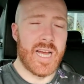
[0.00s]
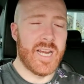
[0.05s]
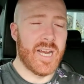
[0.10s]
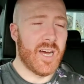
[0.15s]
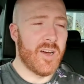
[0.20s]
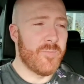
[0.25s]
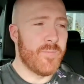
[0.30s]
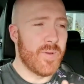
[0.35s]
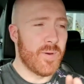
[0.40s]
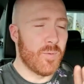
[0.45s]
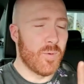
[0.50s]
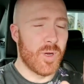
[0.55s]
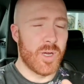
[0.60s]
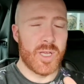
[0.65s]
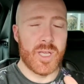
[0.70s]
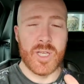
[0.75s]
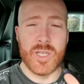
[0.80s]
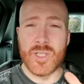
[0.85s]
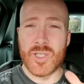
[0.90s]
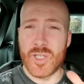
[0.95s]
I've been
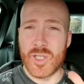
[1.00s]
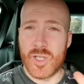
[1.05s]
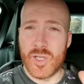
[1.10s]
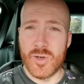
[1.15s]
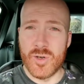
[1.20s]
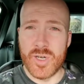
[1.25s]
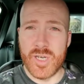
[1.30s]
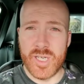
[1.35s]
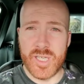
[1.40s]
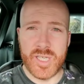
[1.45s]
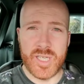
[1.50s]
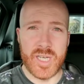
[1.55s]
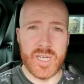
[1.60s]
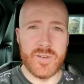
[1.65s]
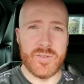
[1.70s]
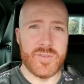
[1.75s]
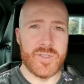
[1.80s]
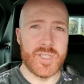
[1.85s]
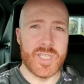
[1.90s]
working security shifts.